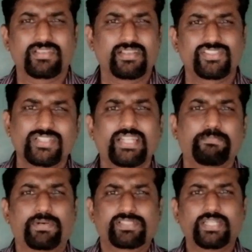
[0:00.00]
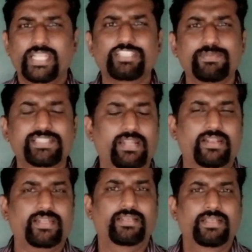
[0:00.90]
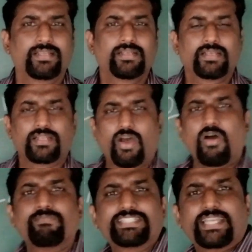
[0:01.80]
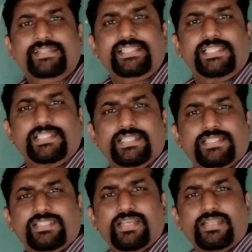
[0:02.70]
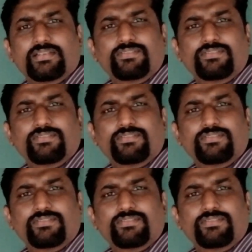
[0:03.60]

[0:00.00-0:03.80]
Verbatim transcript: Isn't it? Percentage means 100. Now how much excess it is here?